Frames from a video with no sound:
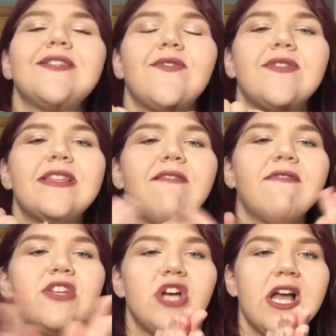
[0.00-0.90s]
So
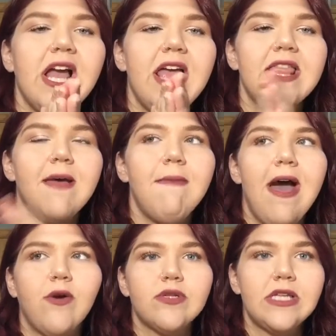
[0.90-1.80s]
definitely check them
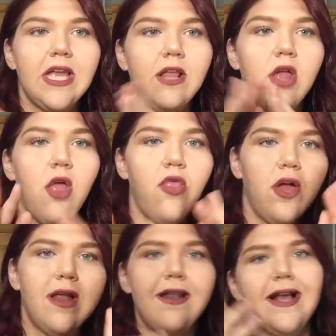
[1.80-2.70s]
out in
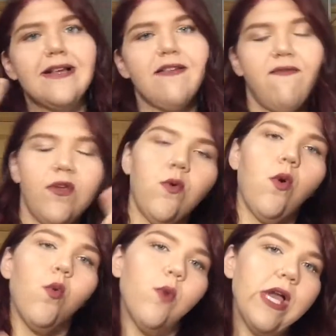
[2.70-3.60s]
the next few
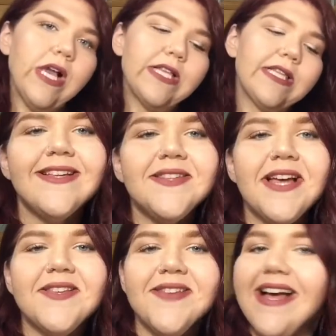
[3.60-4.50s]
weeks.
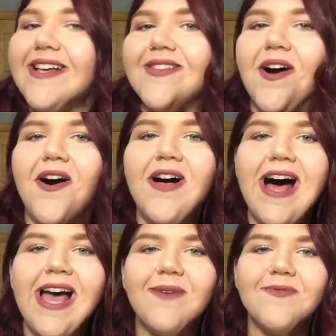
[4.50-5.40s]
So, so that is all.
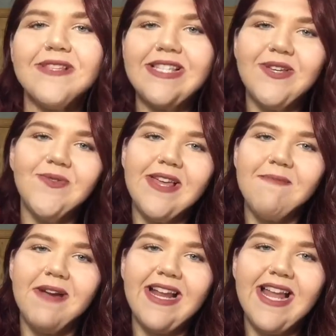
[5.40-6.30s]
I will see you
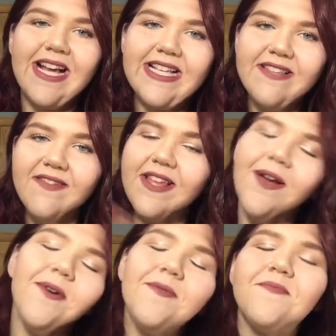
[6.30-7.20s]
in my next
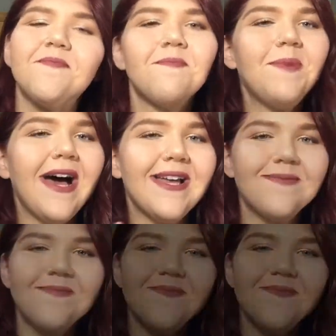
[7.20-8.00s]
video. Bye.